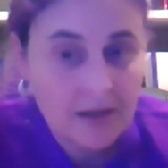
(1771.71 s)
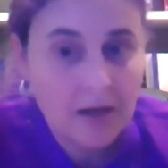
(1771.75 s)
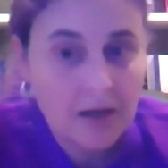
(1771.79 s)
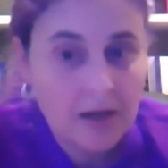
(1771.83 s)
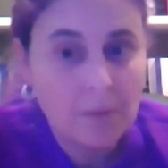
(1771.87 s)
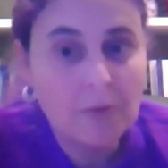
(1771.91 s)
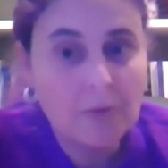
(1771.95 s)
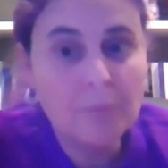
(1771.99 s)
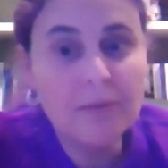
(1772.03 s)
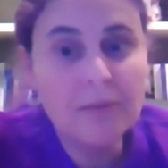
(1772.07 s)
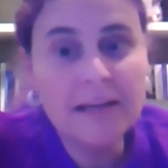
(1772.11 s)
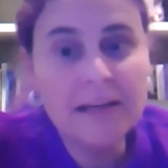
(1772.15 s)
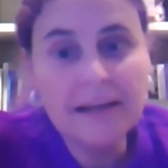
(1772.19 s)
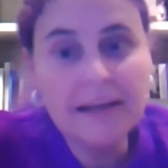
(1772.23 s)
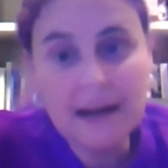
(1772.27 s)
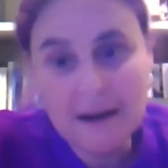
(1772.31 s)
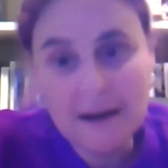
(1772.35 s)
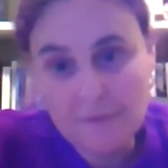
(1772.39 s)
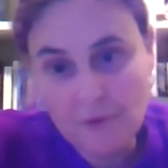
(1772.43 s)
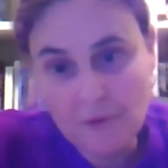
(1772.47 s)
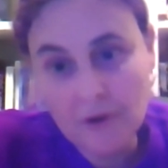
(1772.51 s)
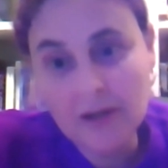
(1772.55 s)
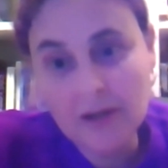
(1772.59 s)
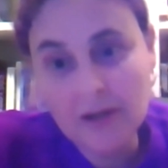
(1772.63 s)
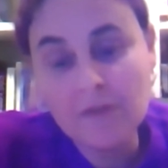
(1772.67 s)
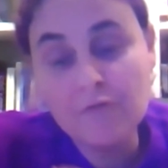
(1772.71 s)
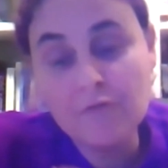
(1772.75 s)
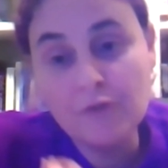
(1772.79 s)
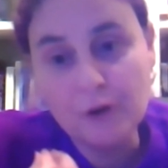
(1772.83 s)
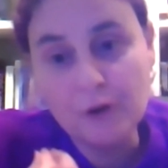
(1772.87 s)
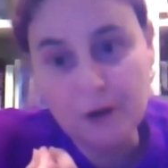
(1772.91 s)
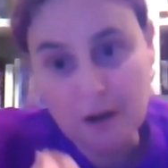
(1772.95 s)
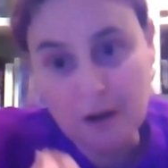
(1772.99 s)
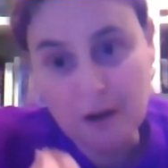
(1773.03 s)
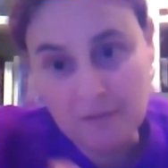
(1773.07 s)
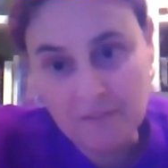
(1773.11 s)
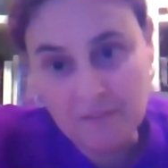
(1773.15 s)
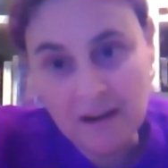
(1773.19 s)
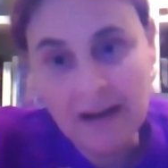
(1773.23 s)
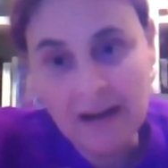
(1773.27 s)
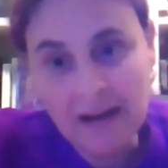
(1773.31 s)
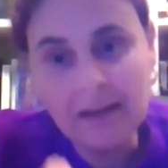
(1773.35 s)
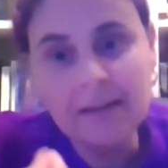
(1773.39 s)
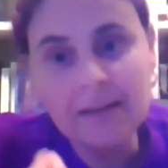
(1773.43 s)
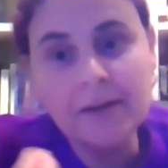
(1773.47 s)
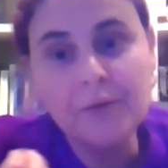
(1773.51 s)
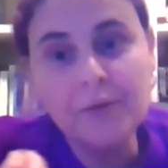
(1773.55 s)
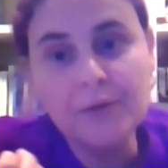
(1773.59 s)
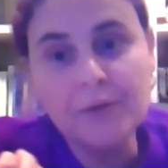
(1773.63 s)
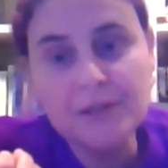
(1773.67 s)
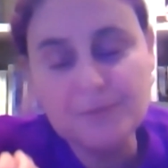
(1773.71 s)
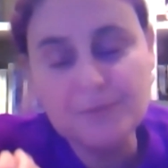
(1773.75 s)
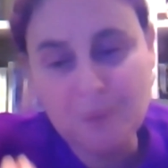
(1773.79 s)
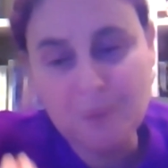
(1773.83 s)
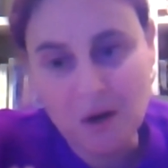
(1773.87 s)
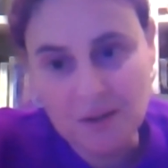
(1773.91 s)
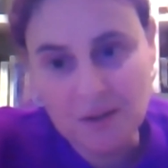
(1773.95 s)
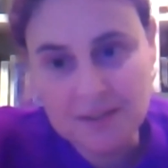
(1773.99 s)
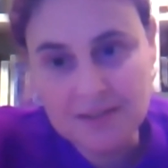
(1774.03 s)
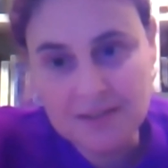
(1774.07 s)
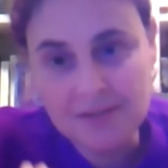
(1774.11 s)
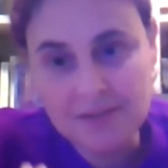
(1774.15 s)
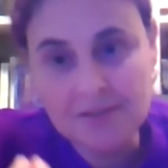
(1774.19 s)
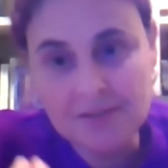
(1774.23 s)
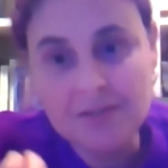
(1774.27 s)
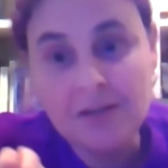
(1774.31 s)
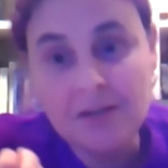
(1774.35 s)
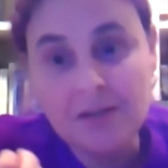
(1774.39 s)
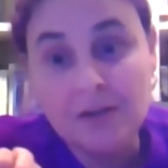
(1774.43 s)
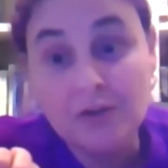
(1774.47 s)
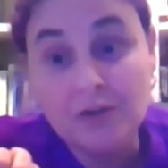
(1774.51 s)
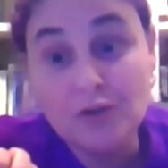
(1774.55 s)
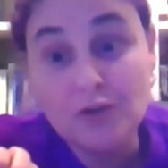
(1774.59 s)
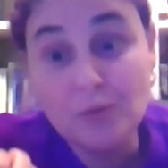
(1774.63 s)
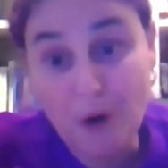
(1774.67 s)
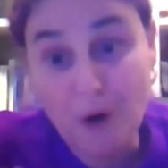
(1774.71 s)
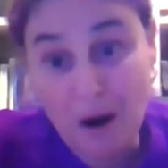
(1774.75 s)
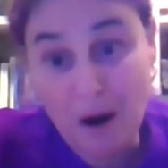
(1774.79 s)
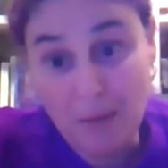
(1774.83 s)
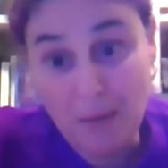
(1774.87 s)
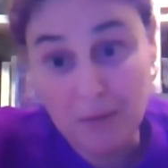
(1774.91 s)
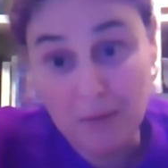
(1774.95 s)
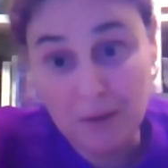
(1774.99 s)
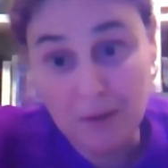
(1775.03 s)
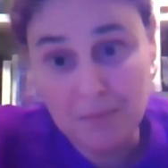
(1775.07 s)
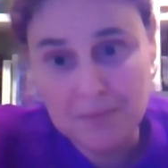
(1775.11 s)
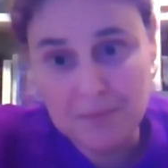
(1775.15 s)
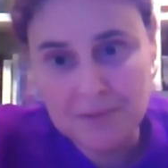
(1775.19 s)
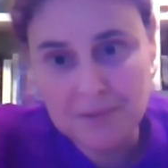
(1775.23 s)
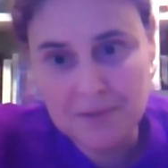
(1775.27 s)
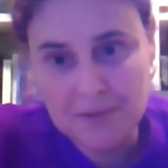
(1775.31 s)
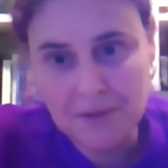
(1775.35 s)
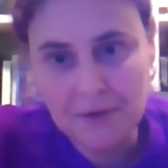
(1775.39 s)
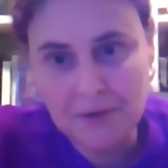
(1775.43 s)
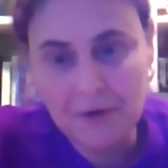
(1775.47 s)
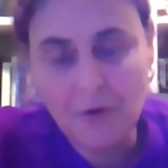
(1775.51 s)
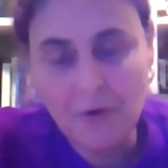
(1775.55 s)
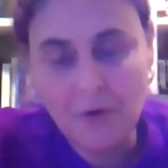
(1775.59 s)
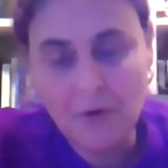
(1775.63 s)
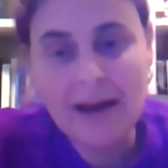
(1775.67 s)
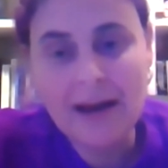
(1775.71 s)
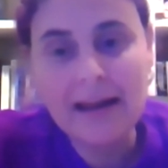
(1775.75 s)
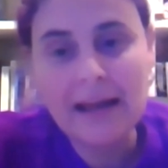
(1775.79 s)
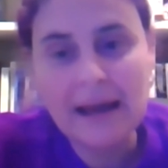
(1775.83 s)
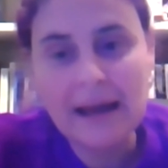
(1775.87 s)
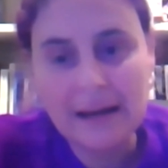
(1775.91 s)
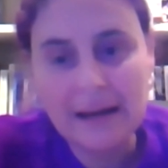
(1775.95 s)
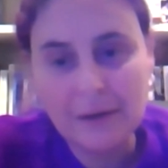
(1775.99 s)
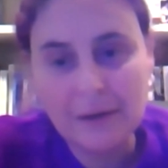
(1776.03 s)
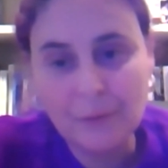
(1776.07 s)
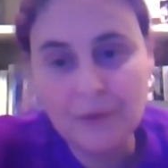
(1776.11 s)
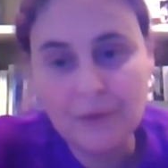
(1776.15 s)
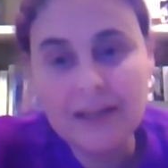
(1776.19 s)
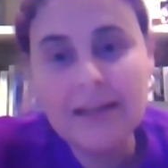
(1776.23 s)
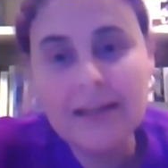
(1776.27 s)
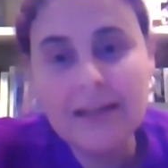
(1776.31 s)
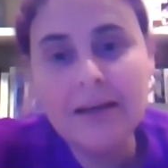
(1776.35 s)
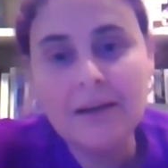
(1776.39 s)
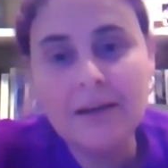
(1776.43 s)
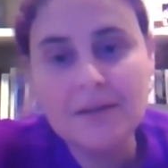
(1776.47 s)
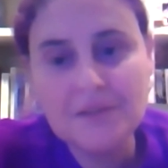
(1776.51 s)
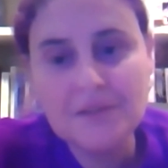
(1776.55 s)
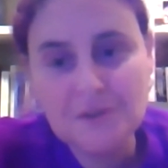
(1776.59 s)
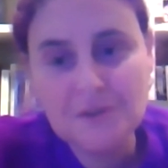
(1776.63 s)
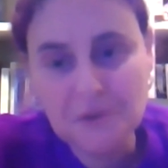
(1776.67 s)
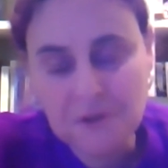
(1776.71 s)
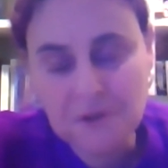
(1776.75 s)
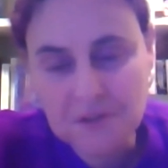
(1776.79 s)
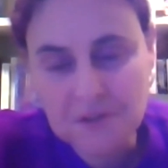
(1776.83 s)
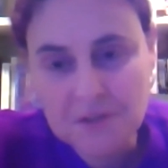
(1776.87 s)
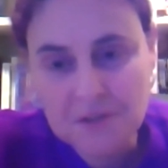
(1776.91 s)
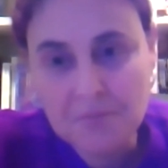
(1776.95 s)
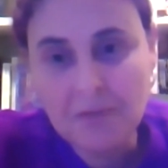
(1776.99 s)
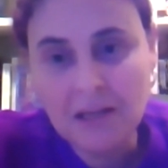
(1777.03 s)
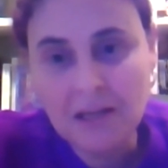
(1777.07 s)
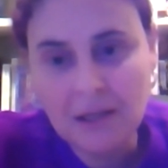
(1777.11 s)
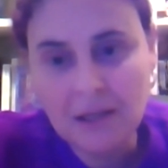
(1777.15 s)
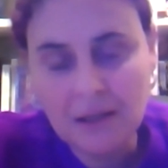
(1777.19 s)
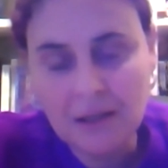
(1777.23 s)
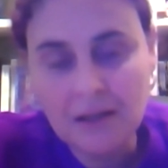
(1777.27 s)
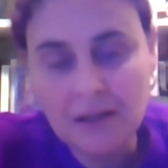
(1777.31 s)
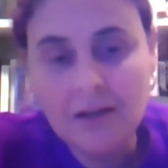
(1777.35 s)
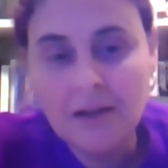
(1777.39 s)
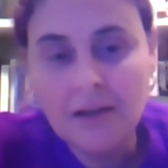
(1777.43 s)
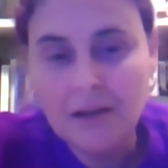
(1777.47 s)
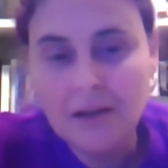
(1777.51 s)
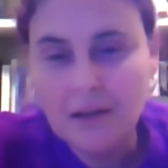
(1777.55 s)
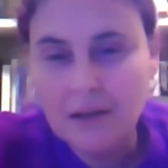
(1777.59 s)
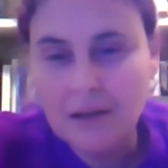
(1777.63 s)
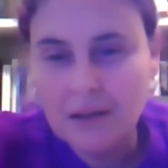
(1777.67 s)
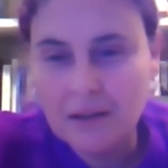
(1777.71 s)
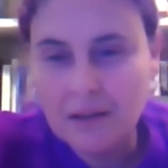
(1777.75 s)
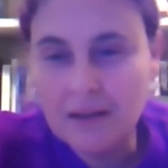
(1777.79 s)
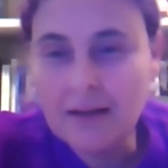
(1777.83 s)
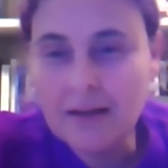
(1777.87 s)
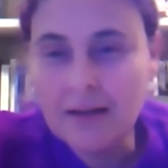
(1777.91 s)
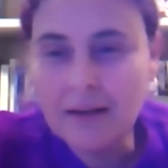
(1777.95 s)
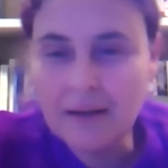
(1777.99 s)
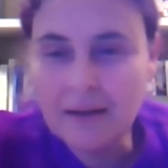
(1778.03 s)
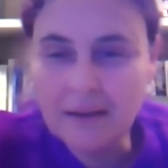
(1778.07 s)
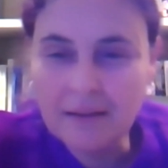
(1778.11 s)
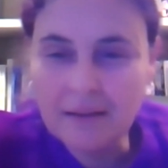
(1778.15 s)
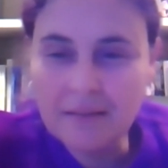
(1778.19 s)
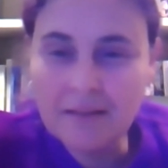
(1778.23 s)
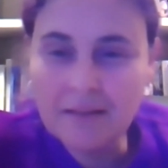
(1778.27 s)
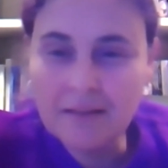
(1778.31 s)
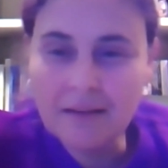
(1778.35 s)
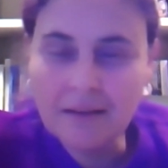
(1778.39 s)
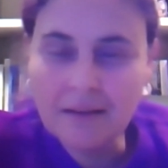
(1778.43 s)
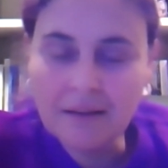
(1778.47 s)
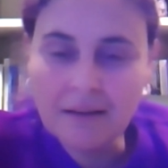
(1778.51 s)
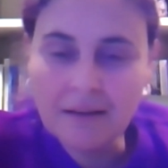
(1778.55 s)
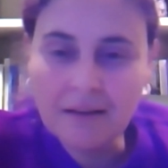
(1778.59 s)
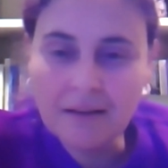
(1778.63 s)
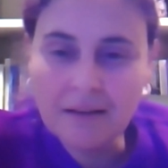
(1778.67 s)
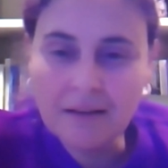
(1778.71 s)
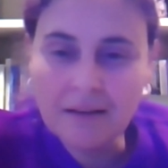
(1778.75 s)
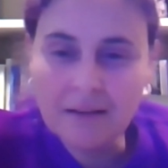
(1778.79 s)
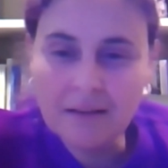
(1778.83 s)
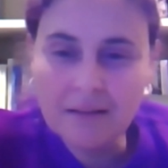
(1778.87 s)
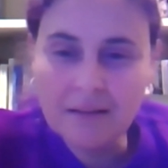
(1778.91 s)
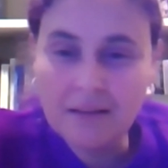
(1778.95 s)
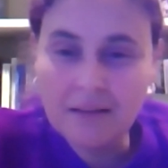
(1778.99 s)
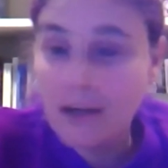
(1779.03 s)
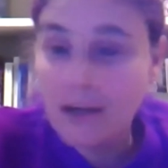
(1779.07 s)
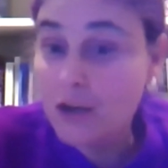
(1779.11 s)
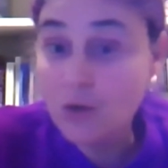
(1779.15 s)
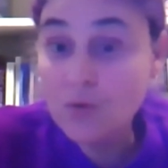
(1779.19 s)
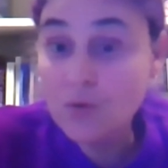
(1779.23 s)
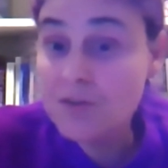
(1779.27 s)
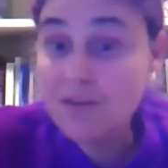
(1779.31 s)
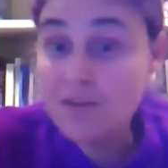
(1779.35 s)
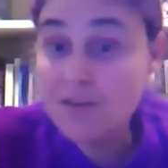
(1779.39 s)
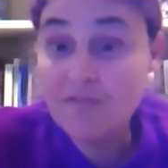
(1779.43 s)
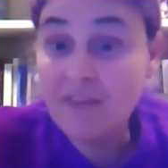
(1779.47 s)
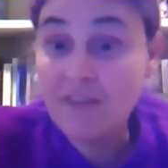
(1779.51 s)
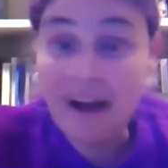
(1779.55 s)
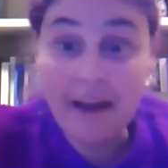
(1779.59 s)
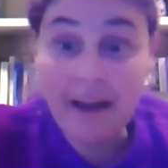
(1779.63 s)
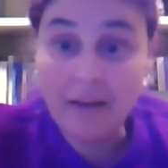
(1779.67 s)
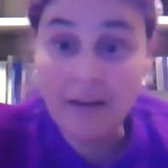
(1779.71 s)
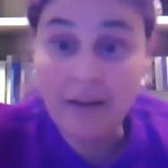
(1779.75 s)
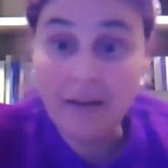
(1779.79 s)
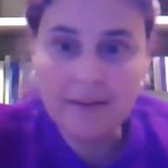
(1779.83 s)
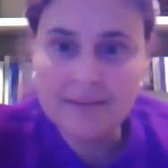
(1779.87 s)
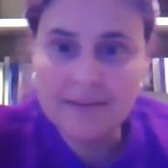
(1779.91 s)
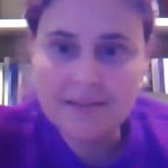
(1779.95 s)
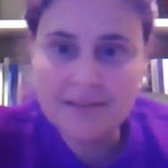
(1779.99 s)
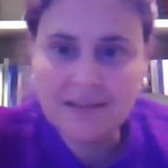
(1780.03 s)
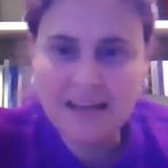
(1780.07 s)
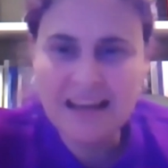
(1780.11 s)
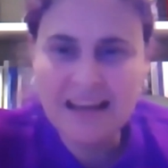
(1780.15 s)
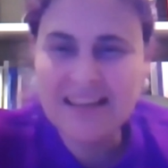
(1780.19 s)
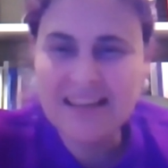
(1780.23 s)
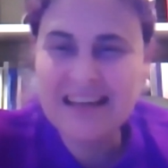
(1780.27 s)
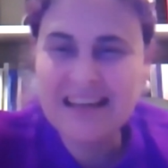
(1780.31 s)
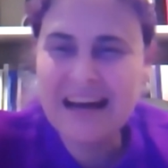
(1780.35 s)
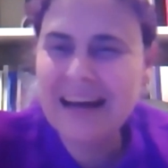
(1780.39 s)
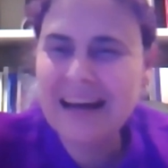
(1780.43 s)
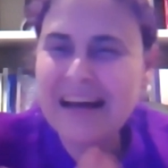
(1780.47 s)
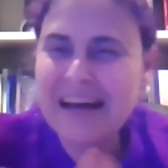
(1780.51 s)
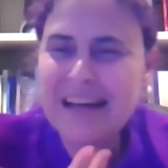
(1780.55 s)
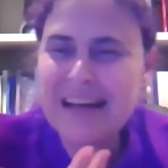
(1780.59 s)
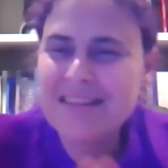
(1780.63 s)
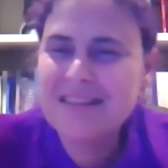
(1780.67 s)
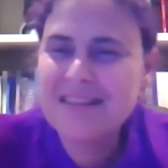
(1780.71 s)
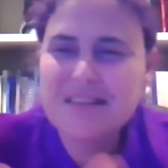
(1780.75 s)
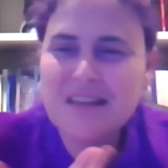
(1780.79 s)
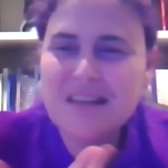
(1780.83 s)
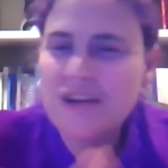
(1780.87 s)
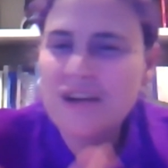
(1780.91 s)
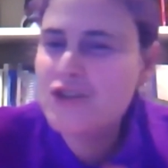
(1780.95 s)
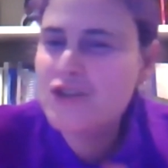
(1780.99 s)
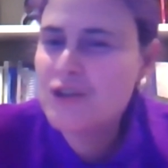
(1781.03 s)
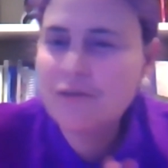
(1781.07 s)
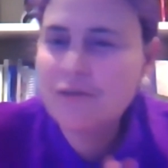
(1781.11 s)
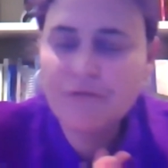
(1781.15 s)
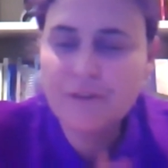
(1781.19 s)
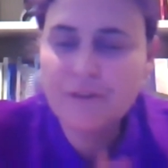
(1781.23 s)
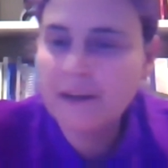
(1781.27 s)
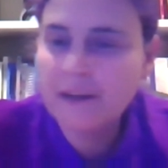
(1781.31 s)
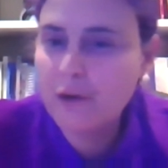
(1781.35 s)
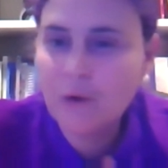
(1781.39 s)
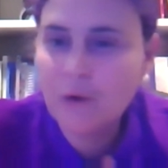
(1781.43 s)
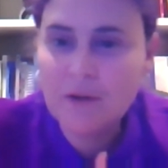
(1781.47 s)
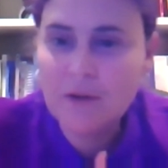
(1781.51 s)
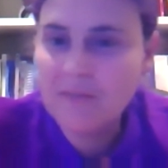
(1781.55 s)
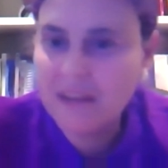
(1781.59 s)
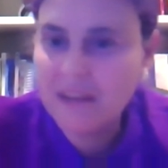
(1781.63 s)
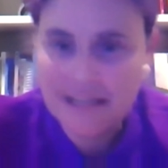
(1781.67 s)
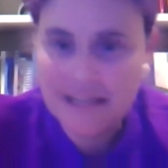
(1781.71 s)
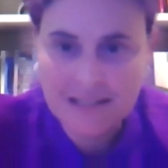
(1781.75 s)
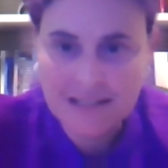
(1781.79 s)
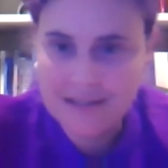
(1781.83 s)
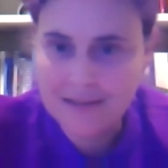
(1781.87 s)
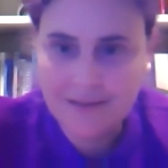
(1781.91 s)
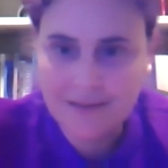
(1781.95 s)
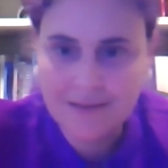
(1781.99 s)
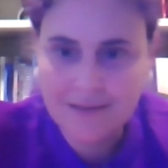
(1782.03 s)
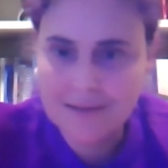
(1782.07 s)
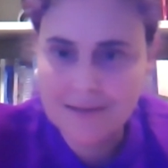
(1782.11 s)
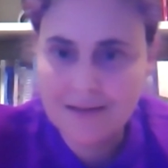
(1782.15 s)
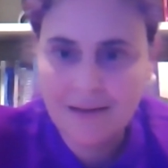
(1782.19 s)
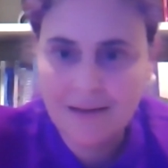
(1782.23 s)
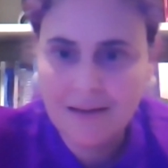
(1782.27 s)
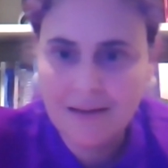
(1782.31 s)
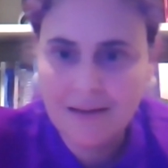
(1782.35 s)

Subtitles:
I'm a big advocate for nonviolent responses to problems, and it really concerns me the use of violence at such a frequent basis